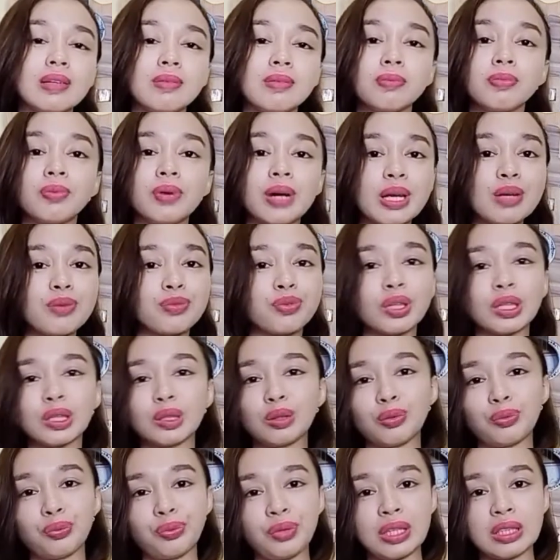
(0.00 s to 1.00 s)
braver
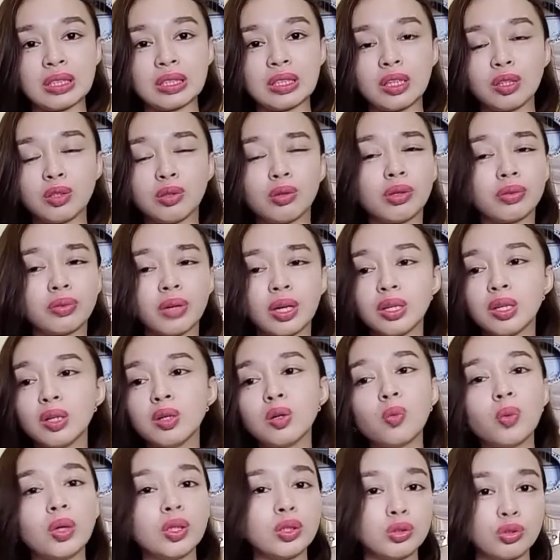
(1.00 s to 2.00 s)
to face it. You already
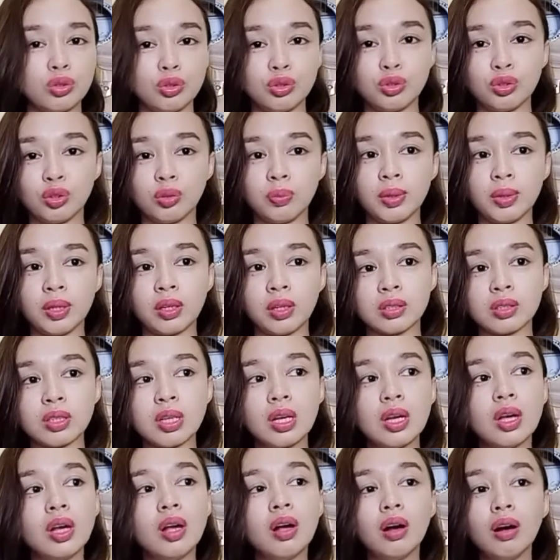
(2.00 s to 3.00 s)
know what to do because,
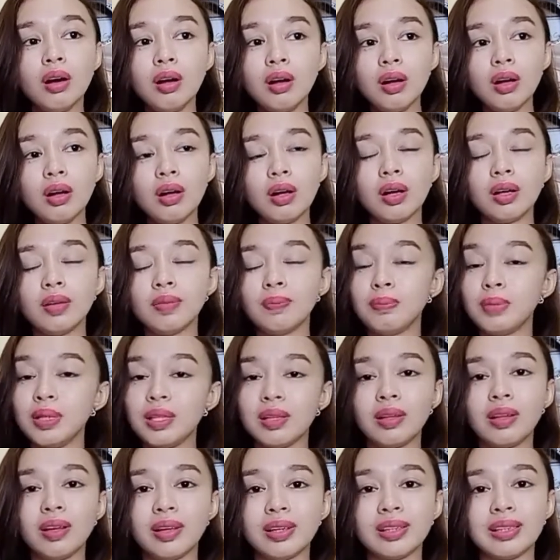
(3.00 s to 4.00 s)

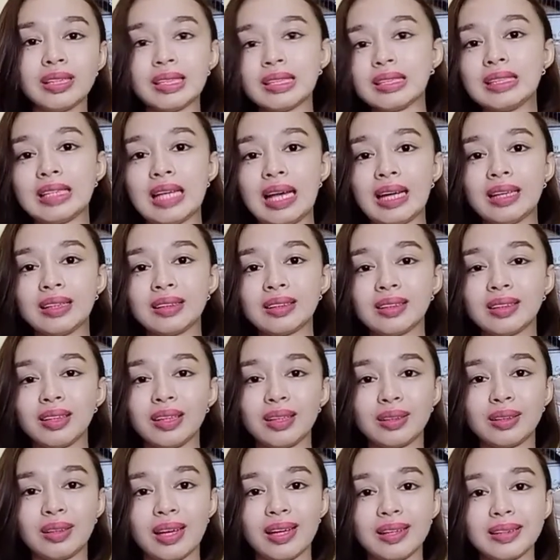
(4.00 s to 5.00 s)
been there, done that,
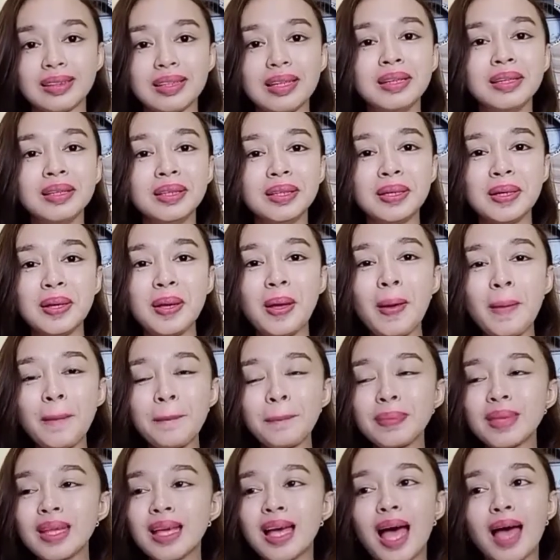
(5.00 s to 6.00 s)
like that.
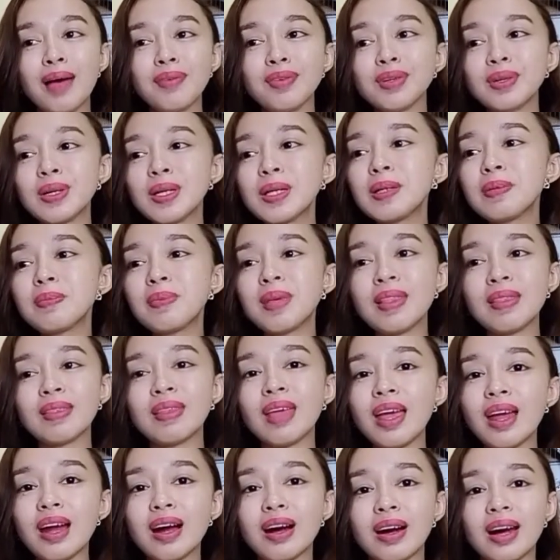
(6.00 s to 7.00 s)
I've already been
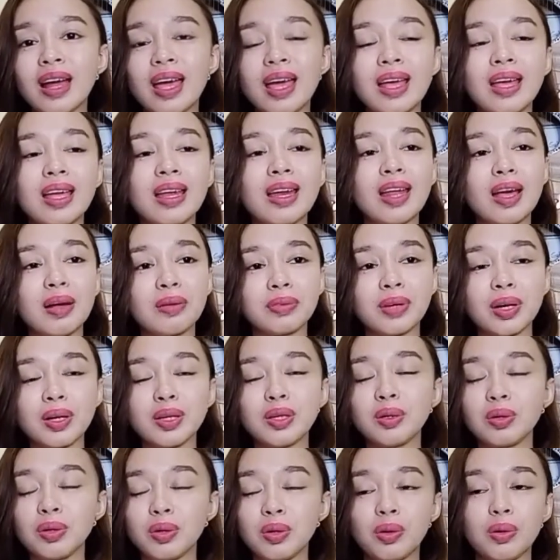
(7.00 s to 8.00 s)
there, and I
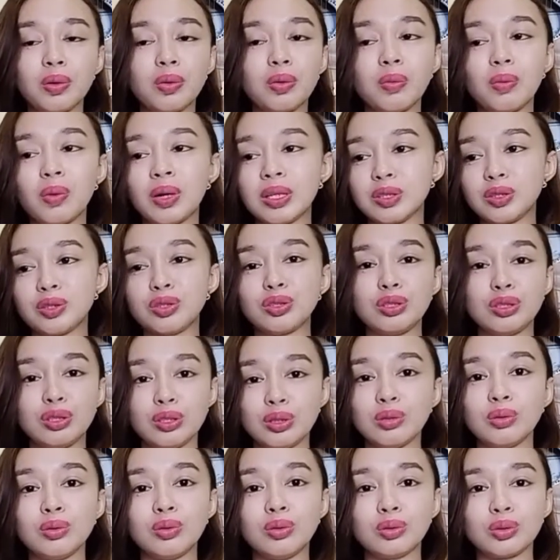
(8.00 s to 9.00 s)
already know what to
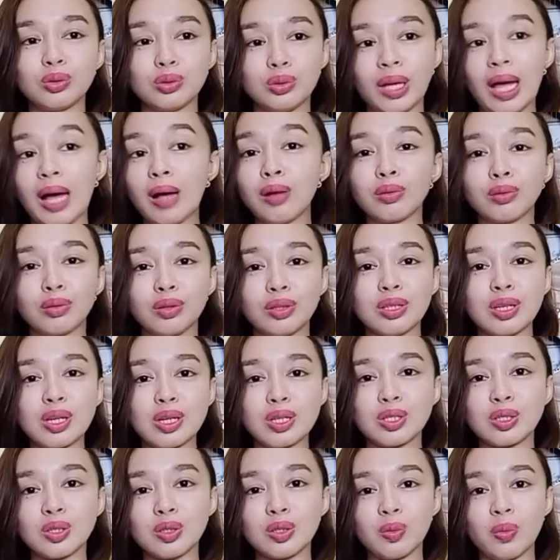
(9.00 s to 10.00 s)
do to counter
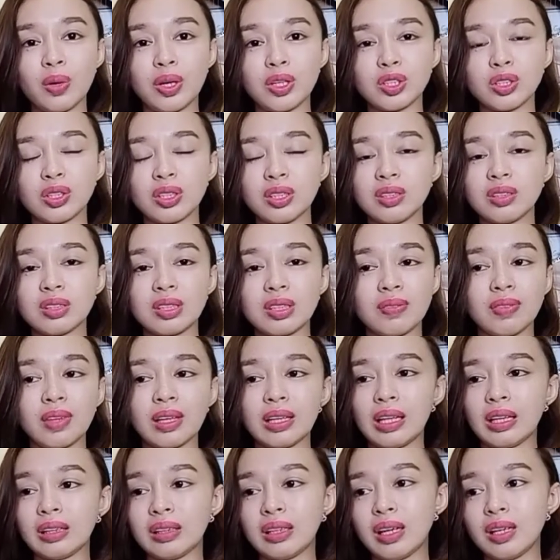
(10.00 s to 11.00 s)
this situation, something
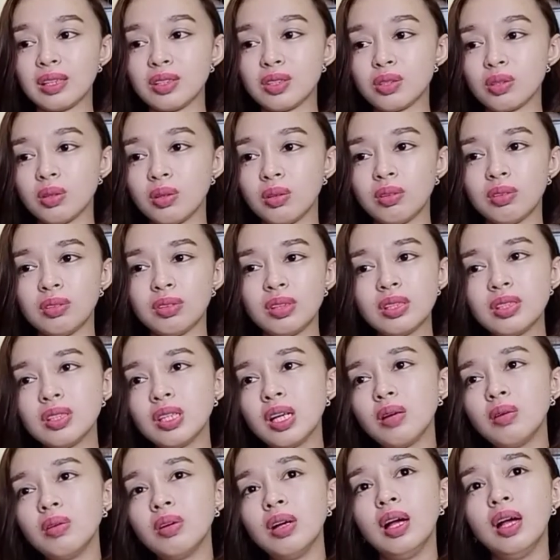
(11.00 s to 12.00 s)
like that. So that's
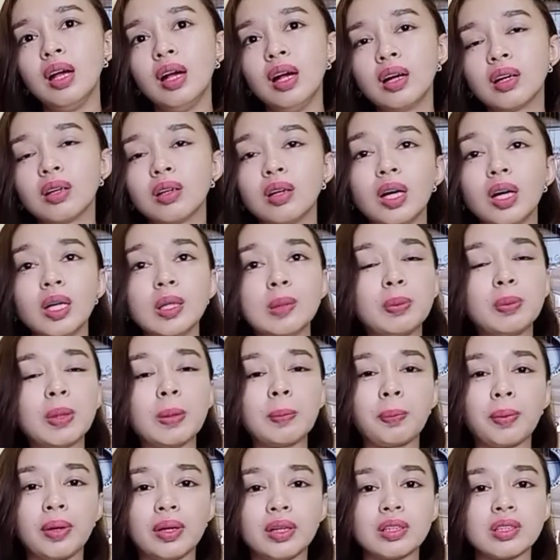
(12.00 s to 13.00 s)
how God
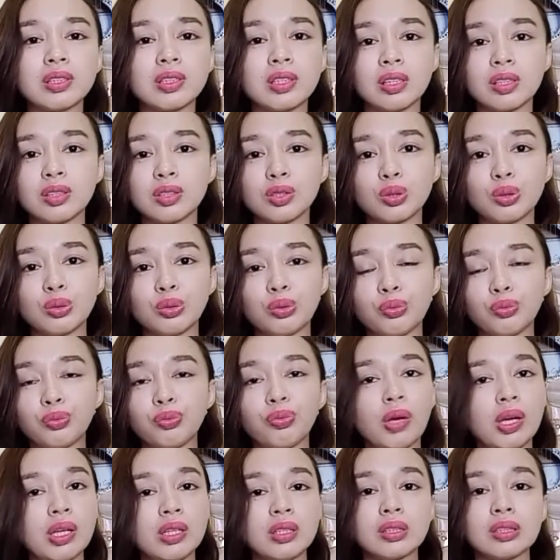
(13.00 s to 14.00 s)
prepares us to
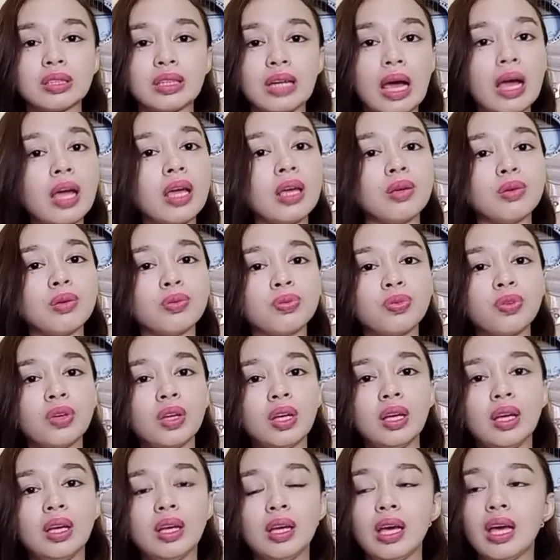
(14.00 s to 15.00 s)
face life
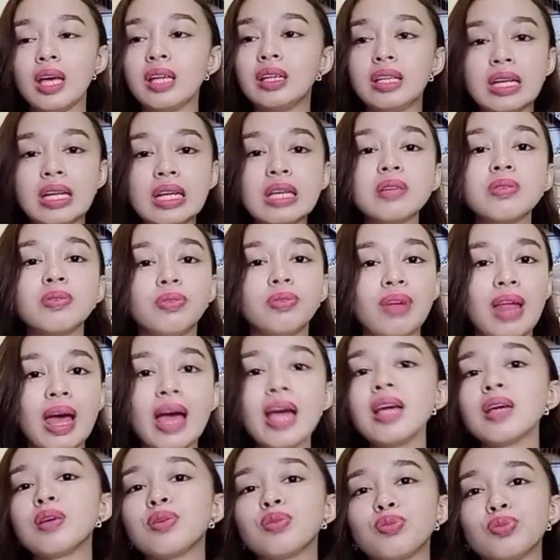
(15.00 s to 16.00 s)
and live
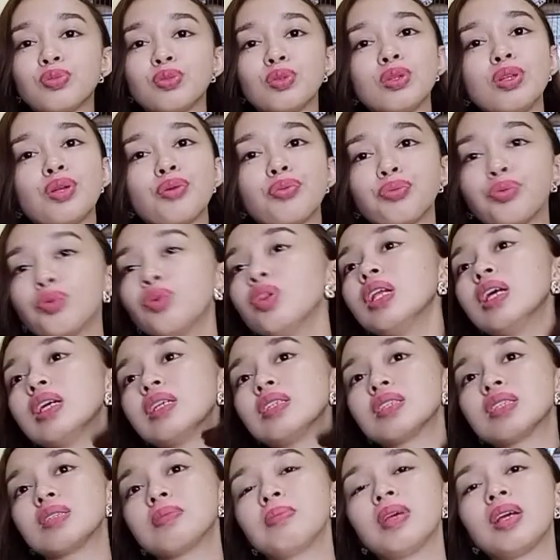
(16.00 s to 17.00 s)
life to the
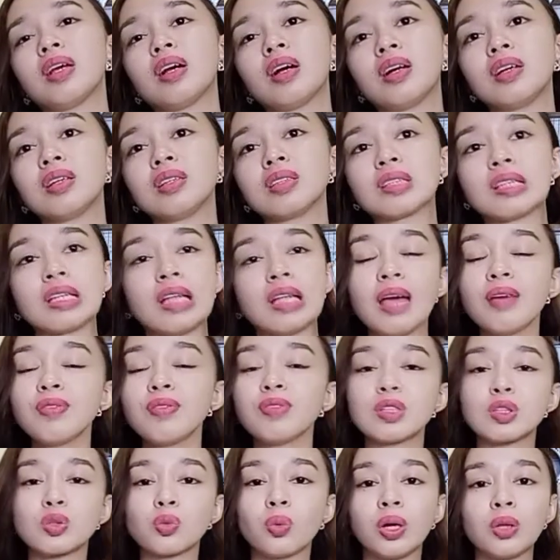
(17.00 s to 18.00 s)
fullest, because life
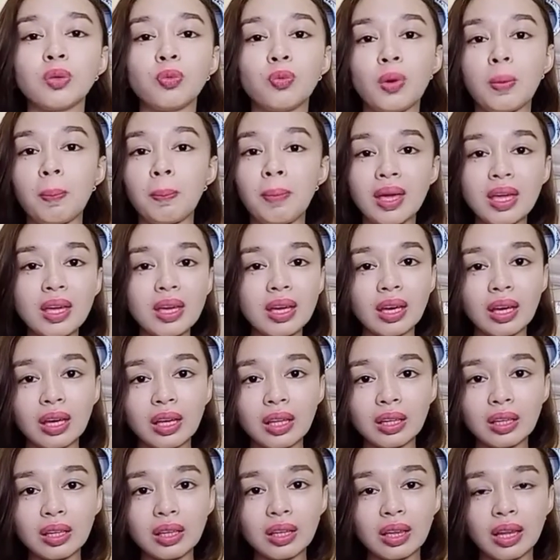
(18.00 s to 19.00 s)
is what we make
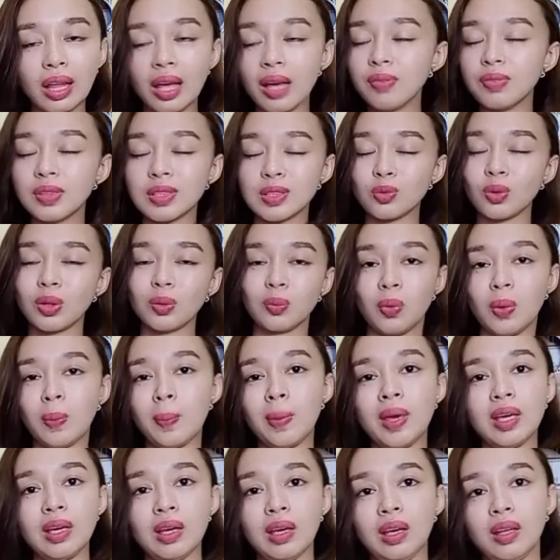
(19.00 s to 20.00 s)
it. Life is what we
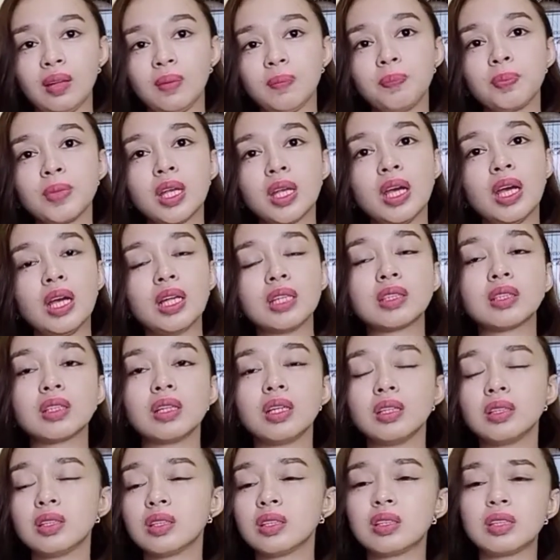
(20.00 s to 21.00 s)
make it.
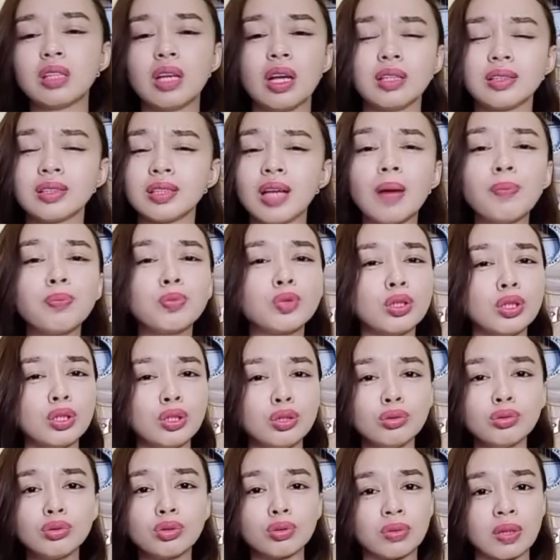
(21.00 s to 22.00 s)
It's up to
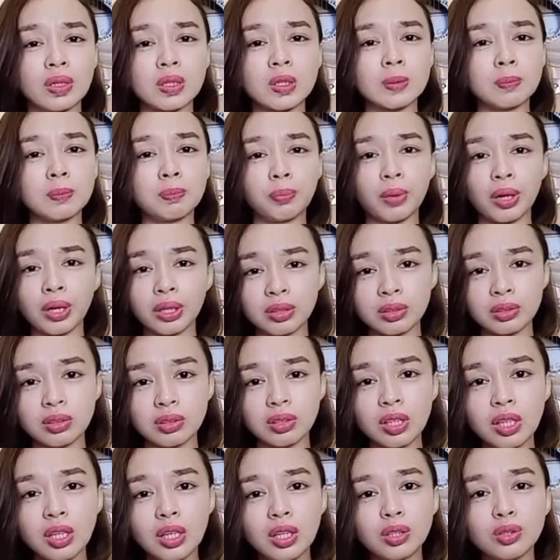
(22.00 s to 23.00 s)
you to respond
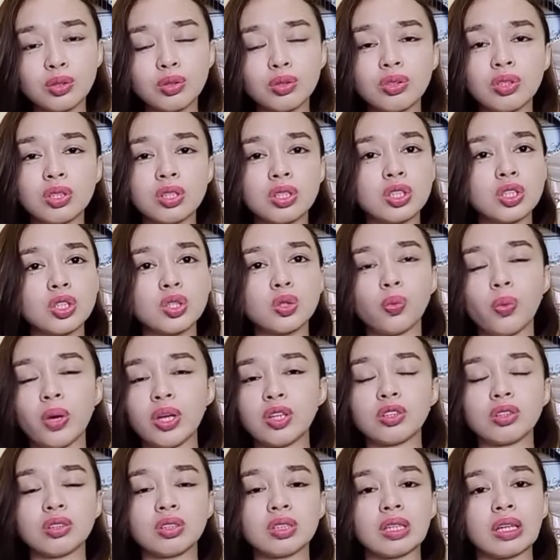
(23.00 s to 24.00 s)
to the
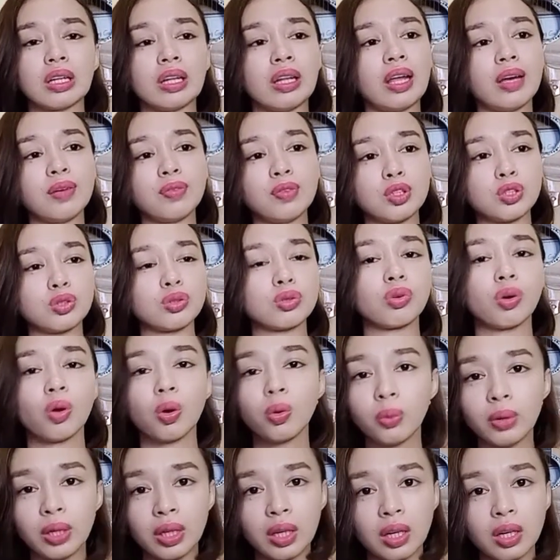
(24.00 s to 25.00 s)
situations that life is
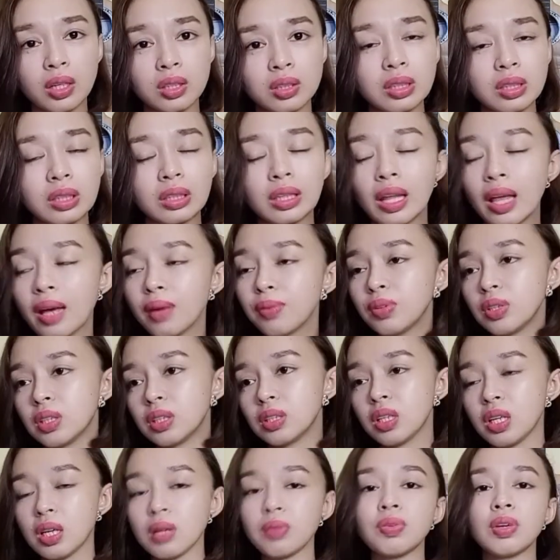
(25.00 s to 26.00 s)
throwing us, that life
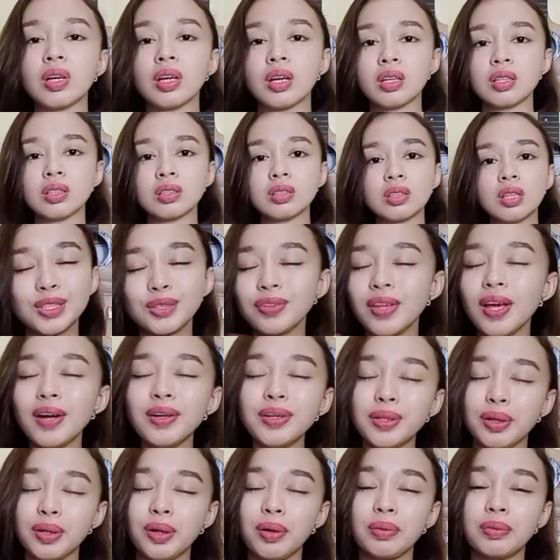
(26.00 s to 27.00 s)
is giving us. So
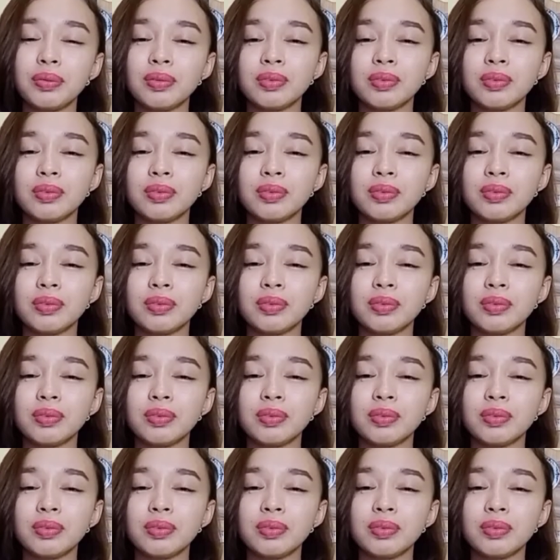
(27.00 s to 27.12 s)
there you go.